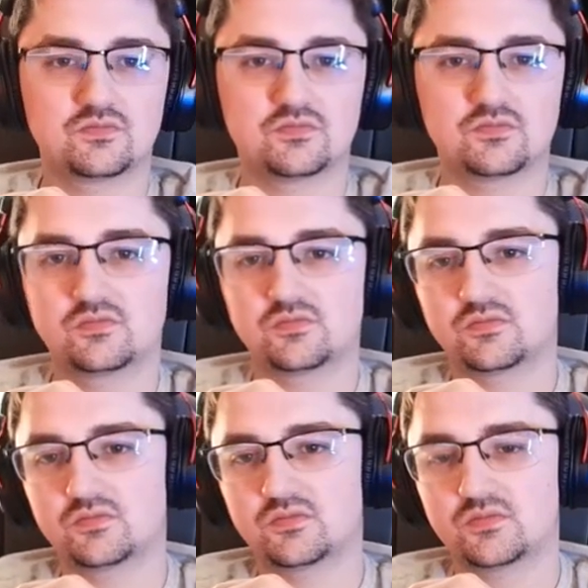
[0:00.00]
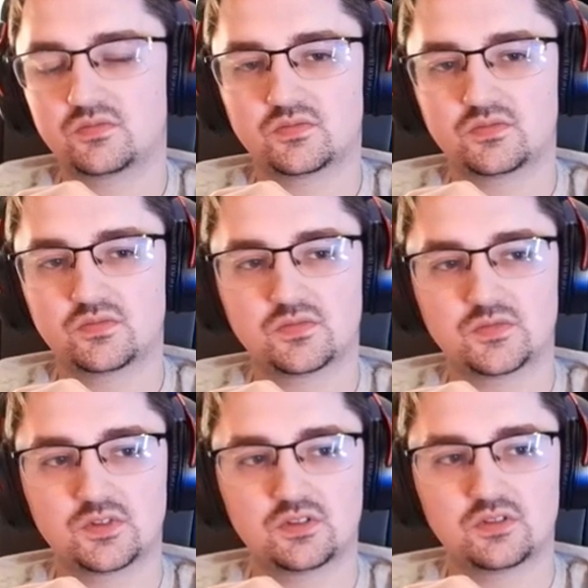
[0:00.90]

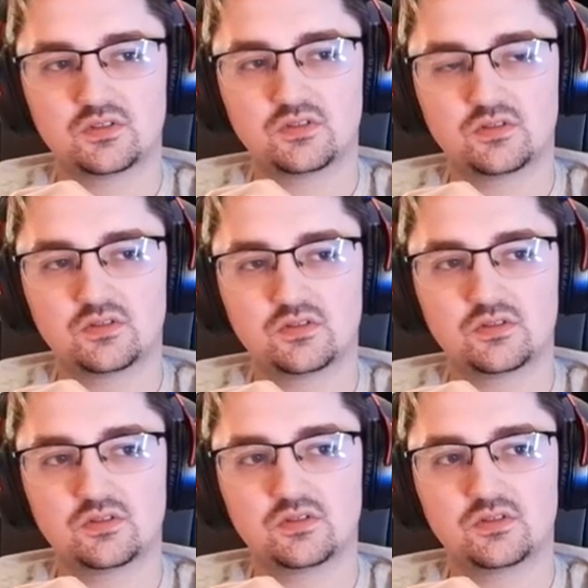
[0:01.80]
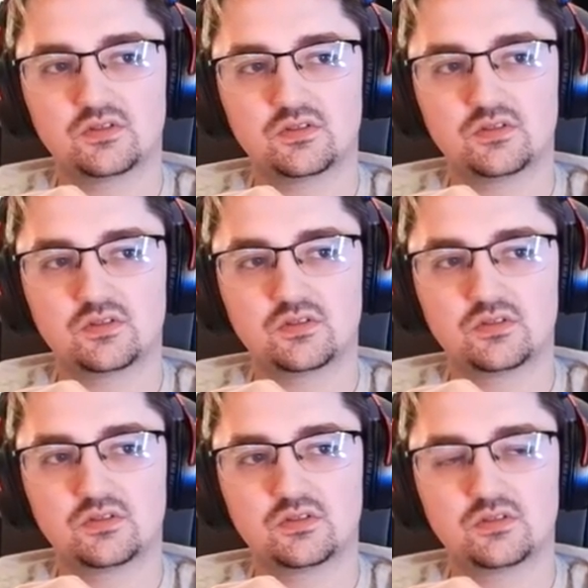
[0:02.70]

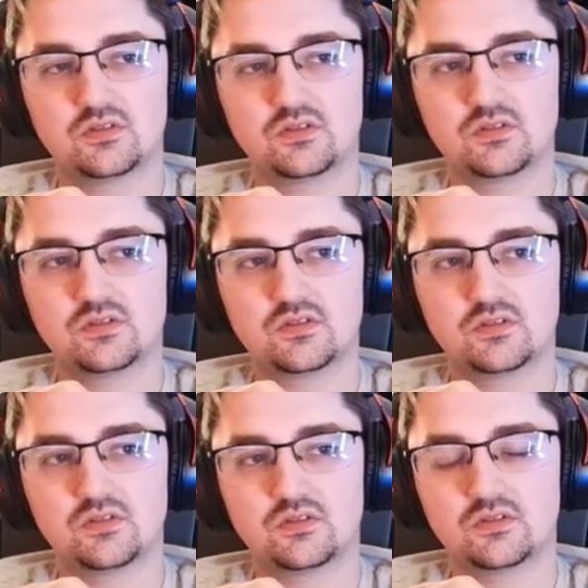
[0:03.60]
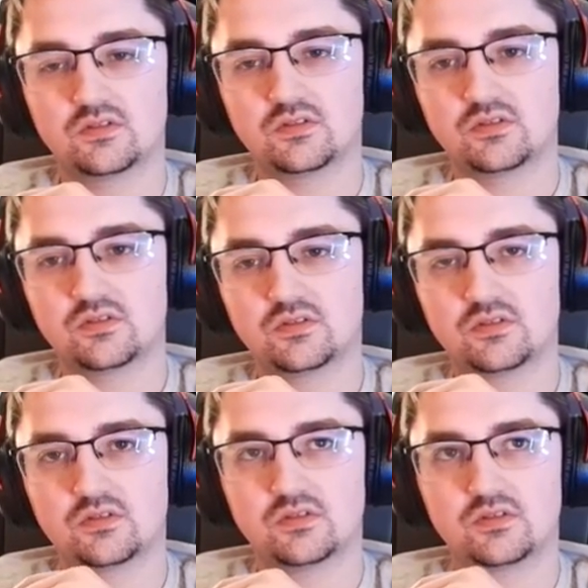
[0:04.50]

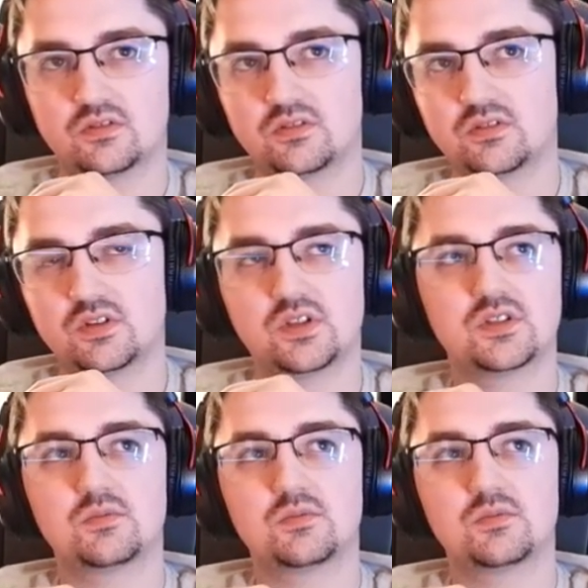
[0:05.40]
(not speaking)